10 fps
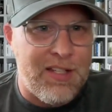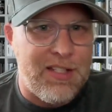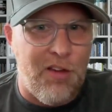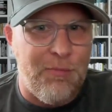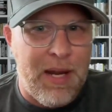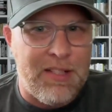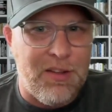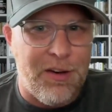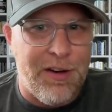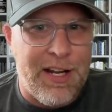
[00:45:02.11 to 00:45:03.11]
self-paced
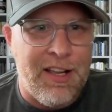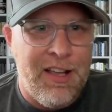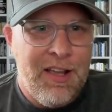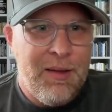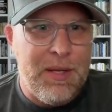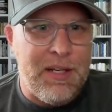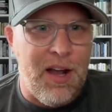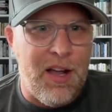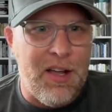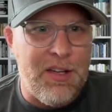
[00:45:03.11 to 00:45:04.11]
learning,
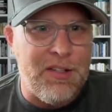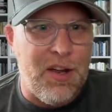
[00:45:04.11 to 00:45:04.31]
because a